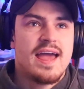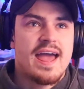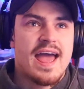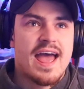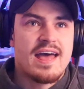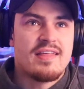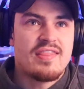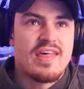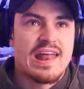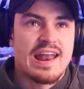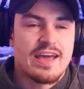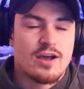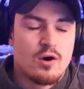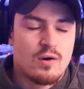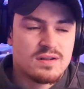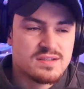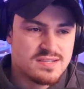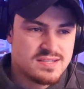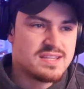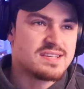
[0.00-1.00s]
and then I go
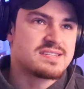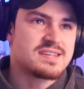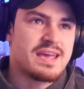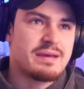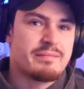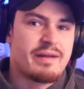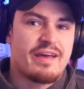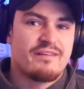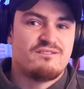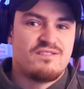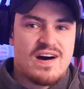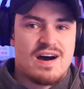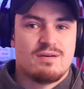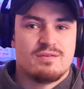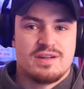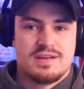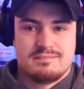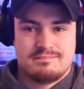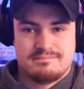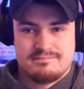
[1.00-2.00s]
into this game and I
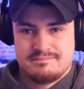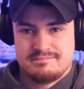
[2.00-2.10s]
found it.